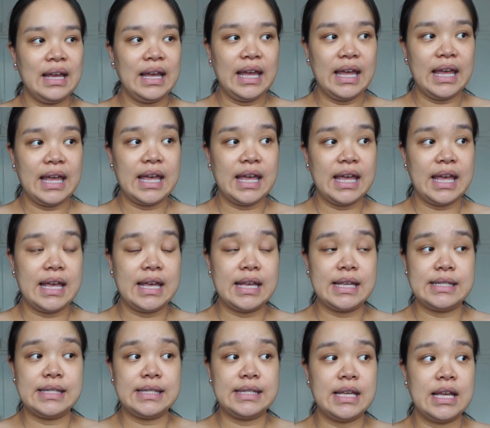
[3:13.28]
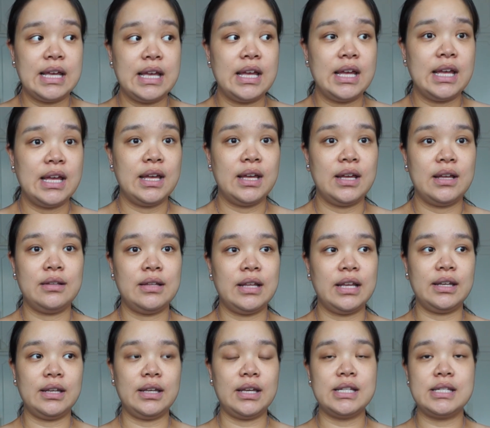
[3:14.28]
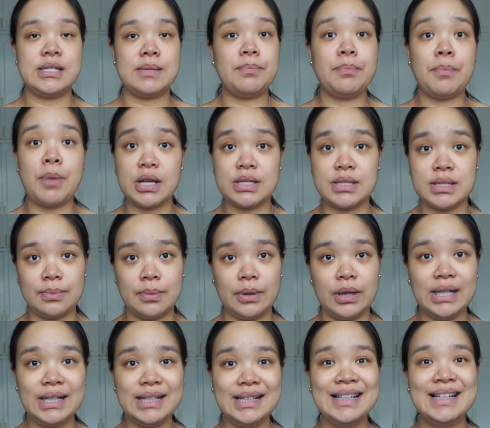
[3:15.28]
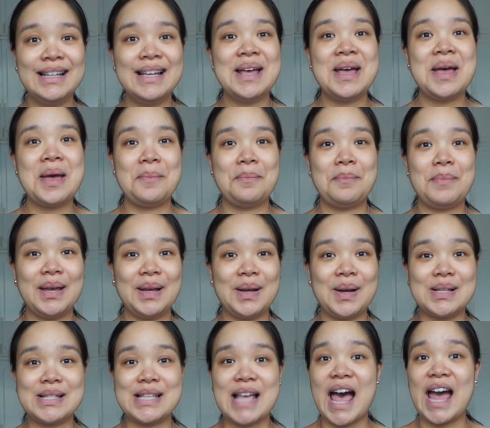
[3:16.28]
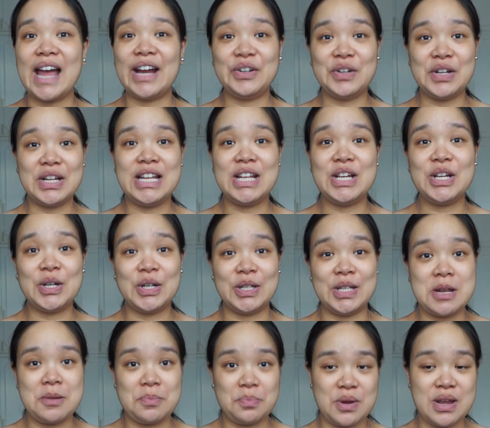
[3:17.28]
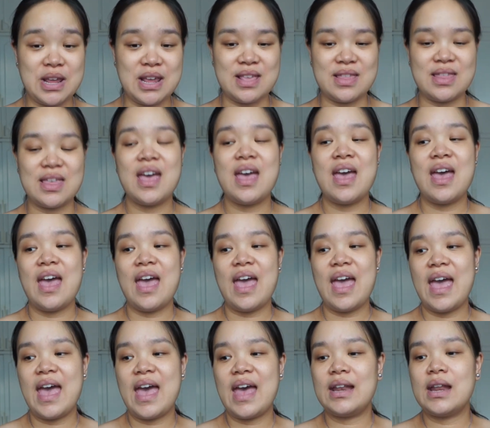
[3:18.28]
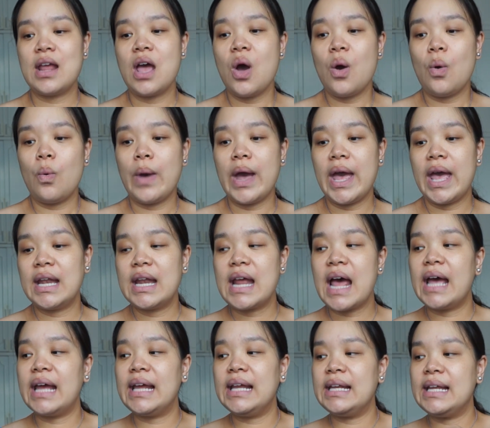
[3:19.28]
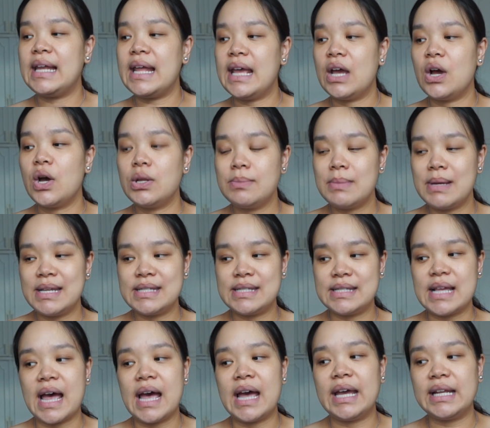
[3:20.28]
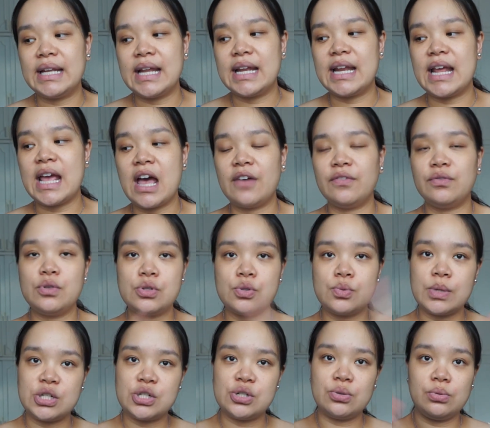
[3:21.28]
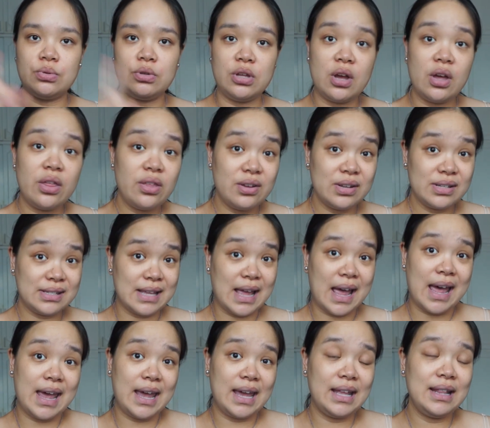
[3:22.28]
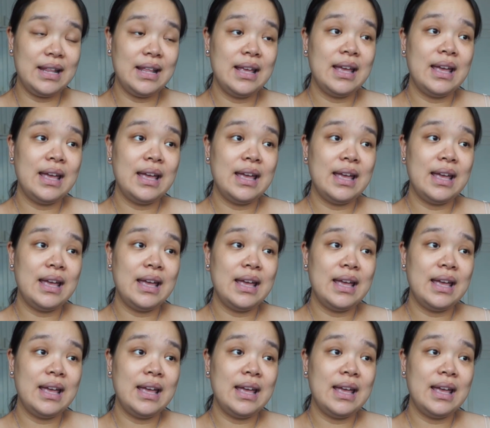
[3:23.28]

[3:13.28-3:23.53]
is like, it's impossible because I really couldn't breathe. And when I lay on my side and I have to switch to the other side,